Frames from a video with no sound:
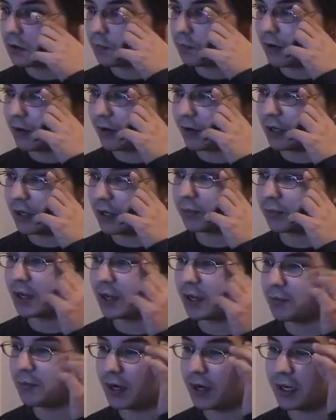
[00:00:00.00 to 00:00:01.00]
Marianne,
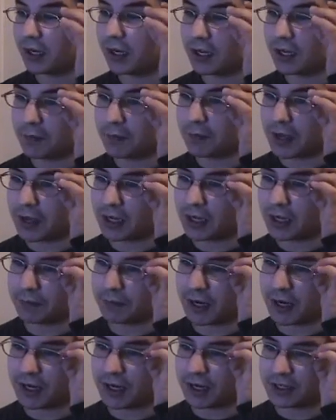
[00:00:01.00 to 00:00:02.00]
played by Amanda
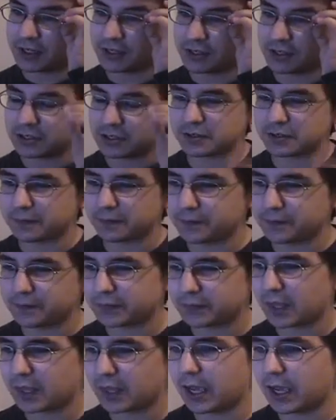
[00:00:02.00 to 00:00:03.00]
Bynes,
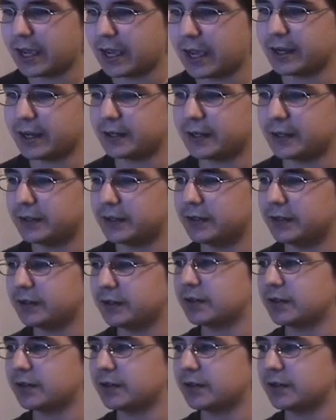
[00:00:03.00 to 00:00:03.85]
and